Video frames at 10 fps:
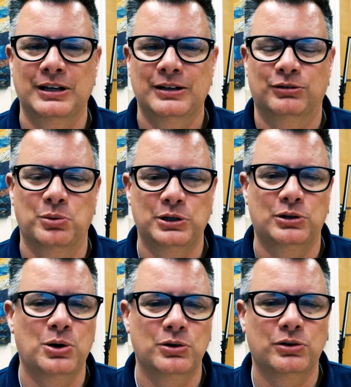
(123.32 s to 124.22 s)
so we
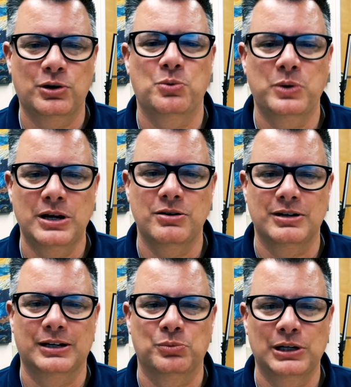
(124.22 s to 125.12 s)
don't grow
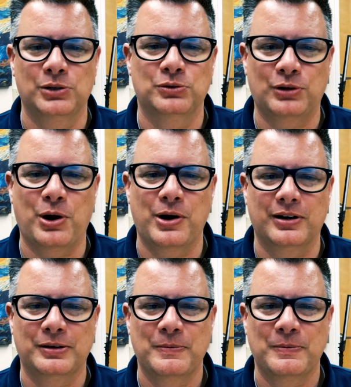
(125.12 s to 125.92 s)
weary and we lose heart.